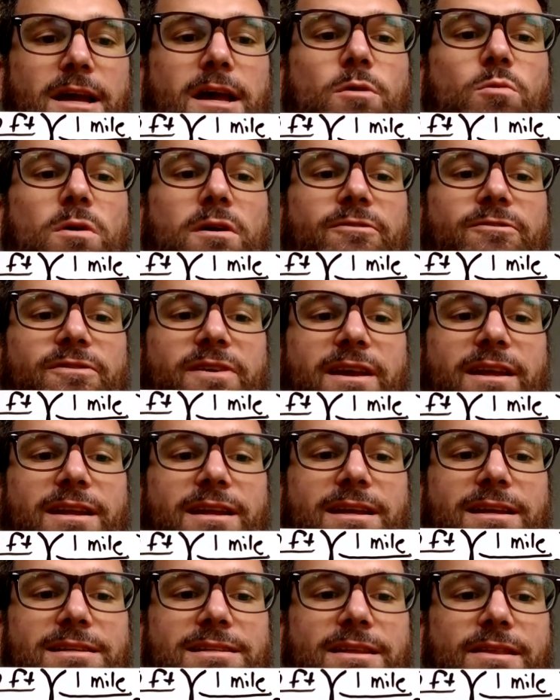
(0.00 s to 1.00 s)
where feet
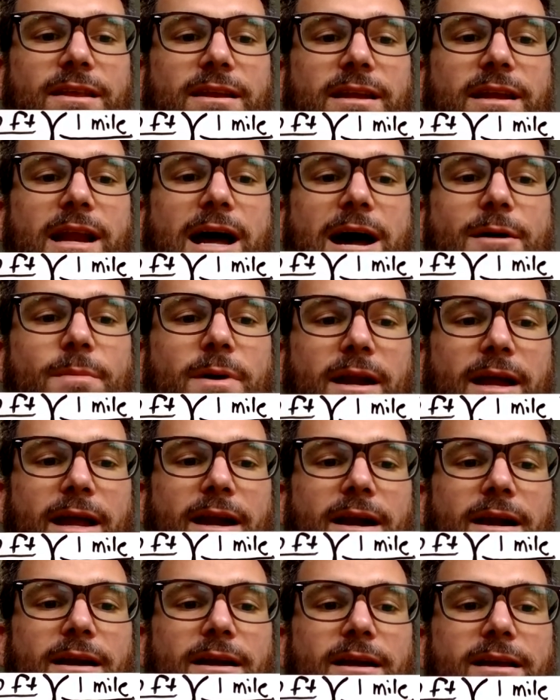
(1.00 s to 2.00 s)
is in the
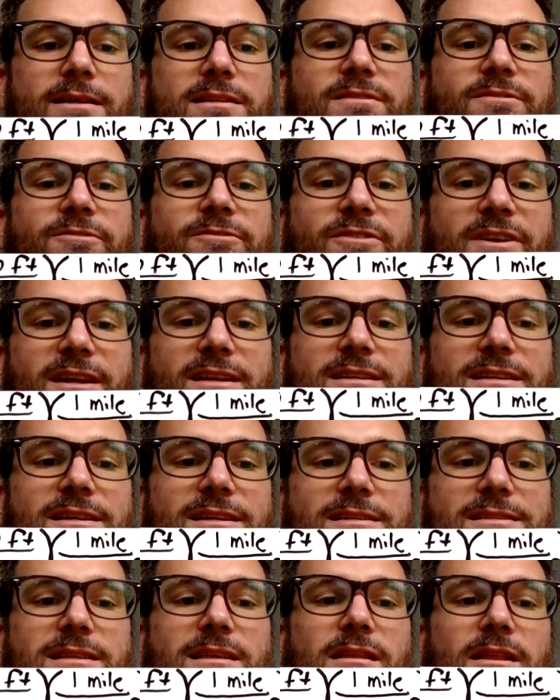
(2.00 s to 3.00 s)
denominator because feet
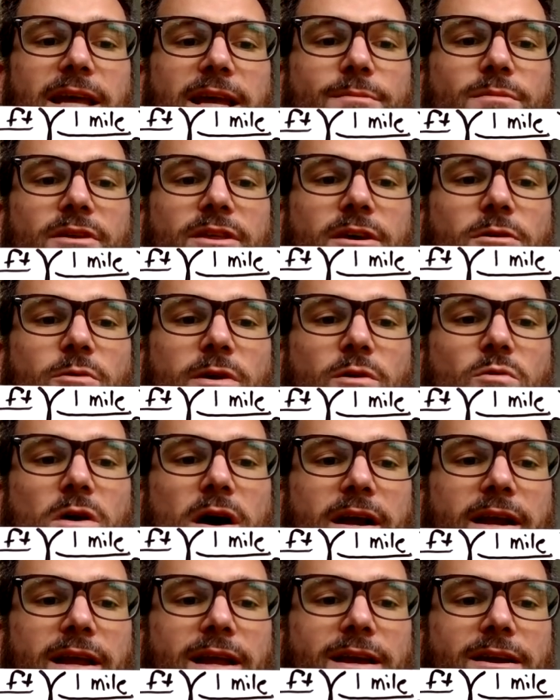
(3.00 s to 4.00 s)
is the label that we
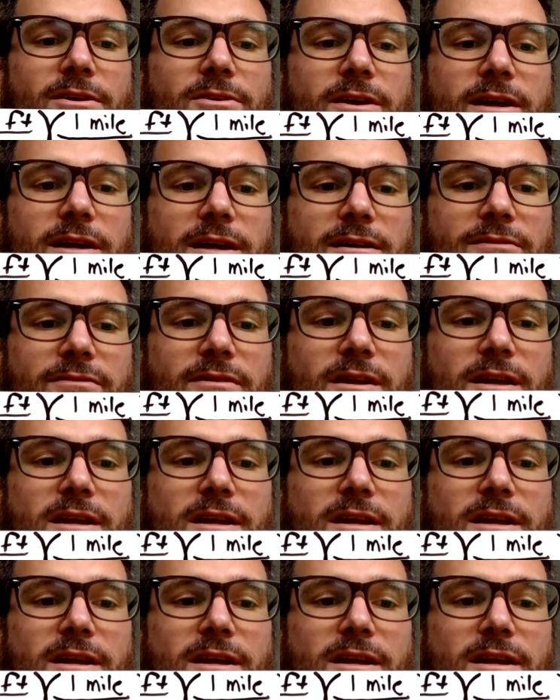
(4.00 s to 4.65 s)
want to get rid of.